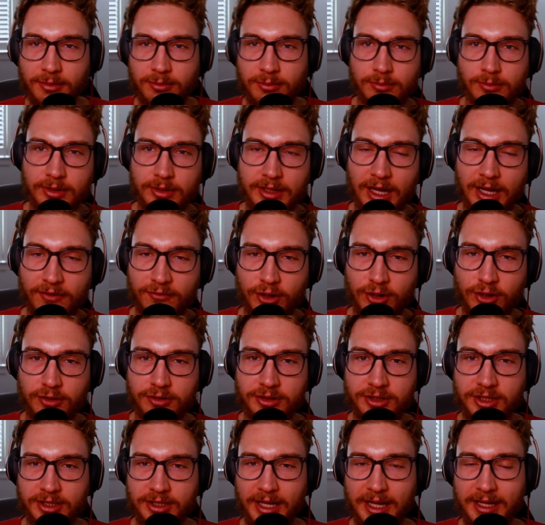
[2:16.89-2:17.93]
Without further
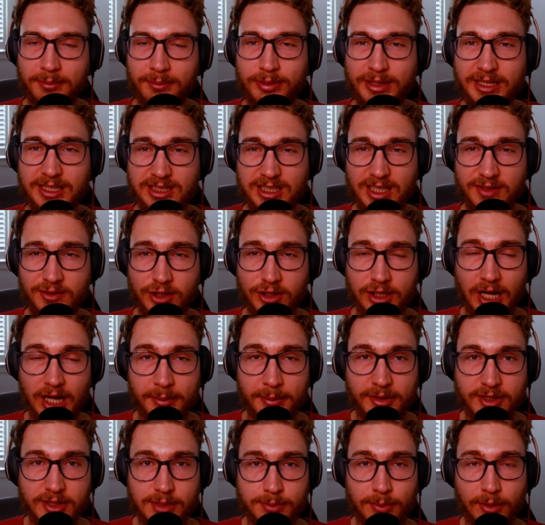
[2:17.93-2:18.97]
ado, and please leave your
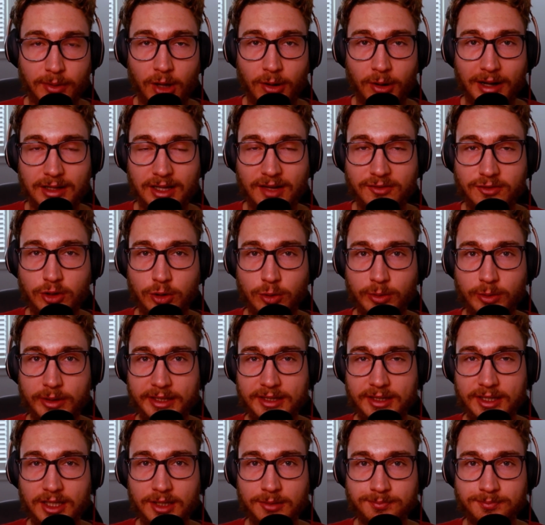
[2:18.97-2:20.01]
comments below. I love to read
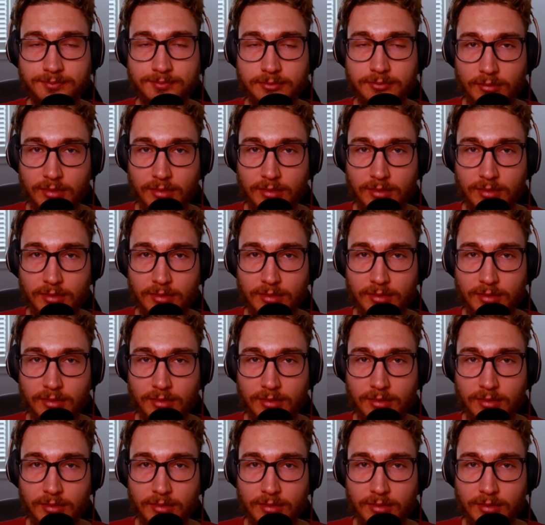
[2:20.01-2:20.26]
them.